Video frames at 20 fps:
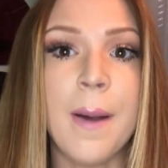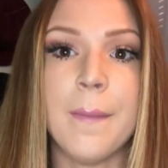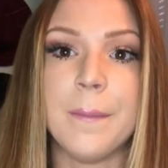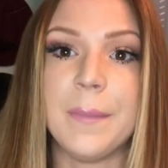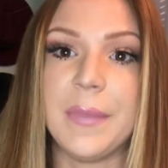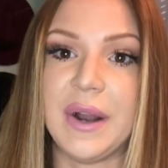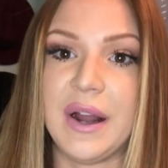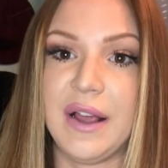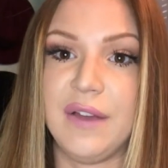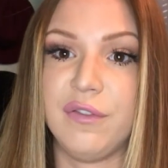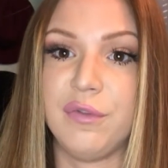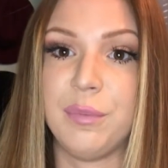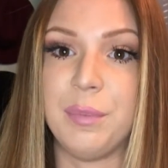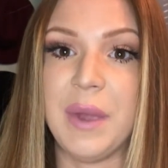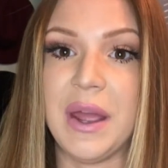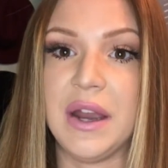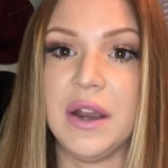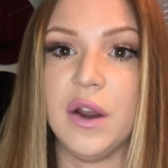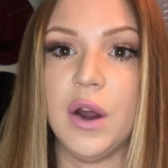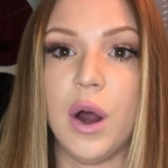but I've
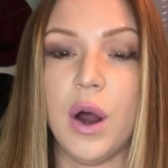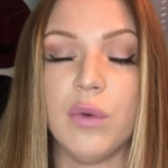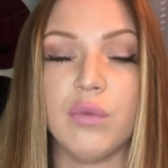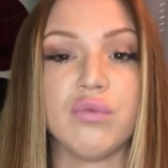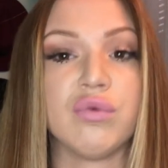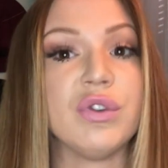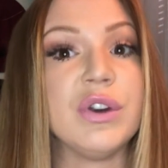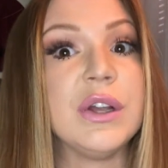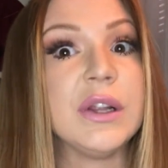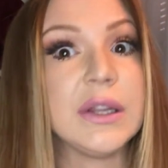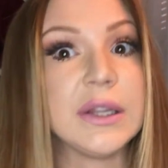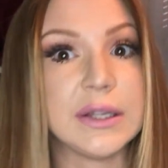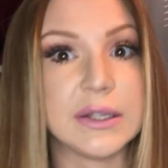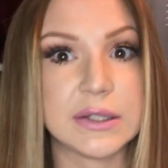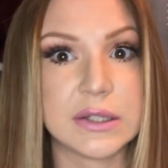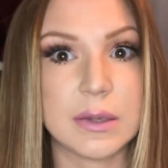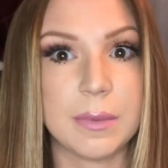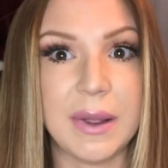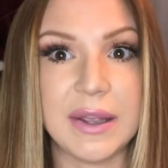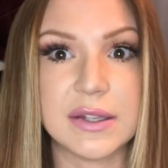been really
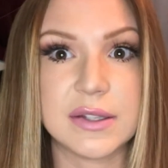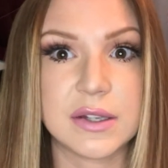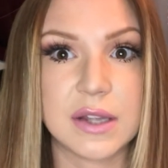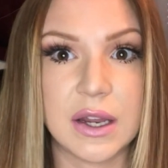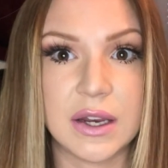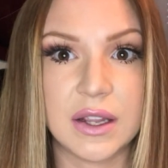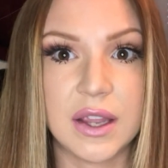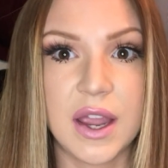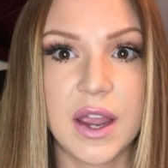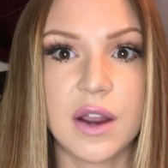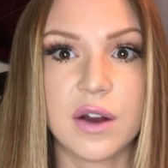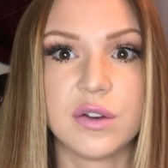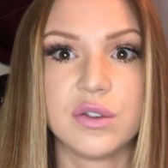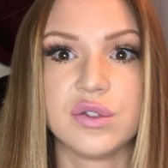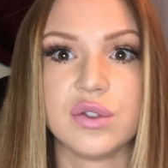into my skincare,